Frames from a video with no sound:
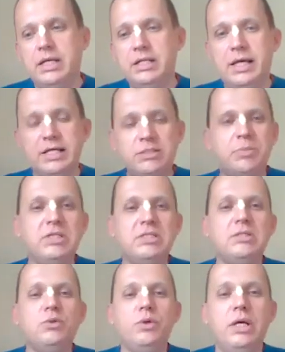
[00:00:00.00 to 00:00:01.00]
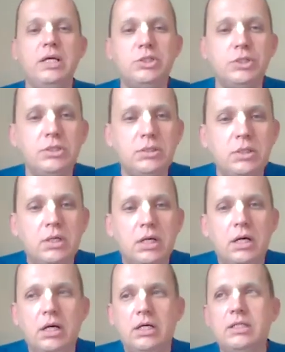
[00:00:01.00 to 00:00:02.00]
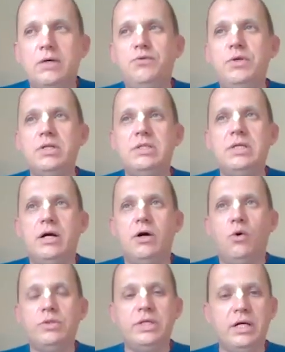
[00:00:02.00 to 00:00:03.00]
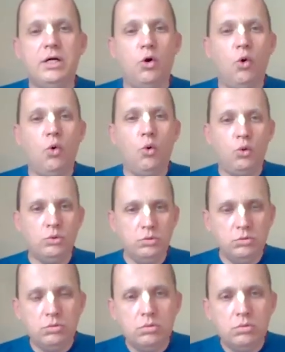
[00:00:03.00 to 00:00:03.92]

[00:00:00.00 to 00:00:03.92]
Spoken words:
in desperate situation. they feel they are on their own,